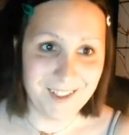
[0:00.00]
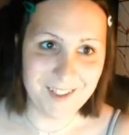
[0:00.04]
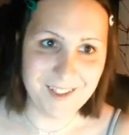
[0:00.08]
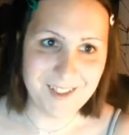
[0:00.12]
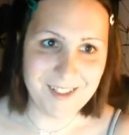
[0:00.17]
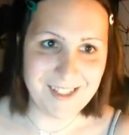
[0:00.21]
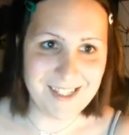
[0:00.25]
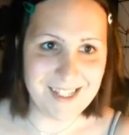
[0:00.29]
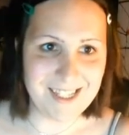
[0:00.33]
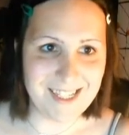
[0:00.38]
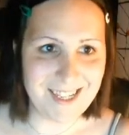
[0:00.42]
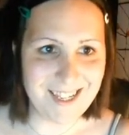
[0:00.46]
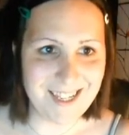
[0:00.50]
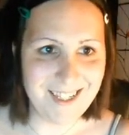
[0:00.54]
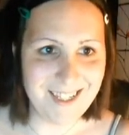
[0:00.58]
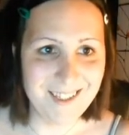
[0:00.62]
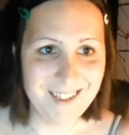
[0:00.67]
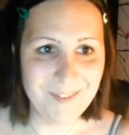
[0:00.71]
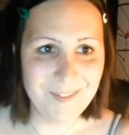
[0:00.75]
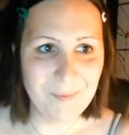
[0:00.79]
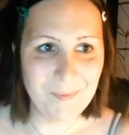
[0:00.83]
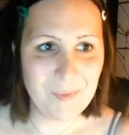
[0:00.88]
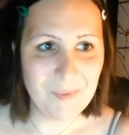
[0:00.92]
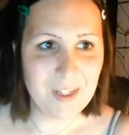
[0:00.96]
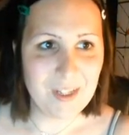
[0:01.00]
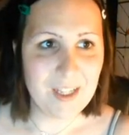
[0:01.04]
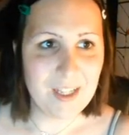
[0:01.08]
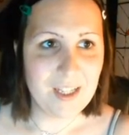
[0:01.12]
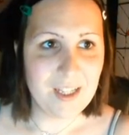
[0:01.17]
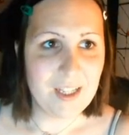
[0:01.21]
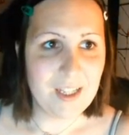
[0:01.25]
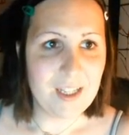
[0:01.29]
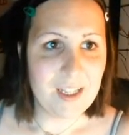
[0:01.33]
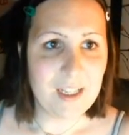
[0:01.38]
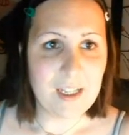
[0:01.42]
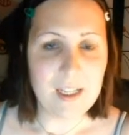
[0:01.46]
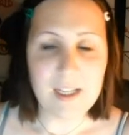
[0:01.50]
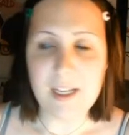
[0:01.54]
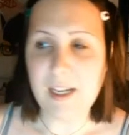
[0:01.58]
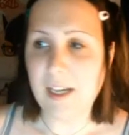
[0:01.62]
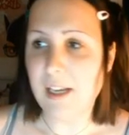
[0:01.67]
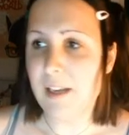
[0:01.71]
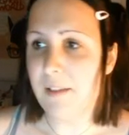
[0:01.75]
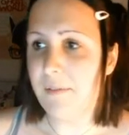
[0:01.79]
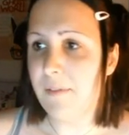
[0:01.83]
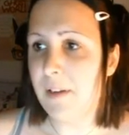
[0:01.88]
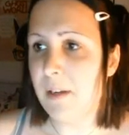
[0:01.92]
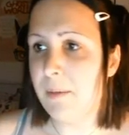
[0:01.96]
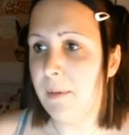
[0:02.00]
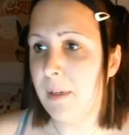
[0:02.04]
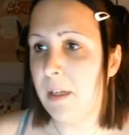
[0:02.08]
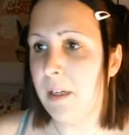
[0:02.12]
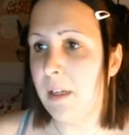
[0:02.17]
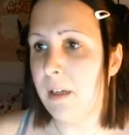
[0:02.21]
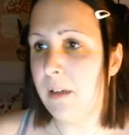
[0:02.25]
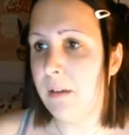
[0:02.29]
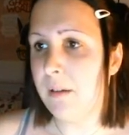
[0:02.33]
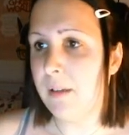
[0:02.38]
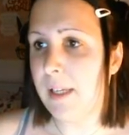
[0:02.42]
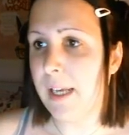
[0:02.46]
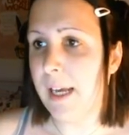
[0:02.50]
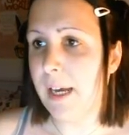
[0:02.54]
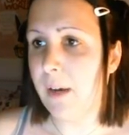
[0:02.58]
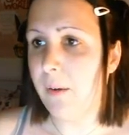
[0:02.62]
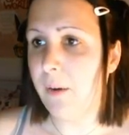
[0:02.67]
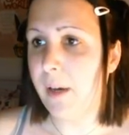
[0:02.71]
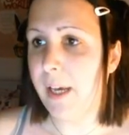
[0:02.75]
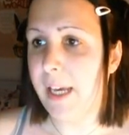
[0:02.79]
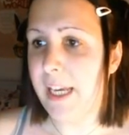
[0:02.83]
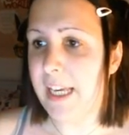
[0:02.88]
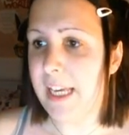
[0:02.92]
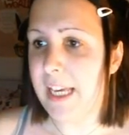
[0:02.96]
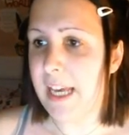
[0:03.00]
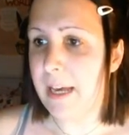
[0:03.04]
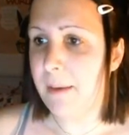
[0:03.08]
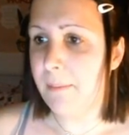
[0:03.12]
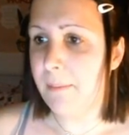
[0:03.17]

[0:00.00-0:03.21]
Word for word: Good to hear. Uh, if anyone knows how I get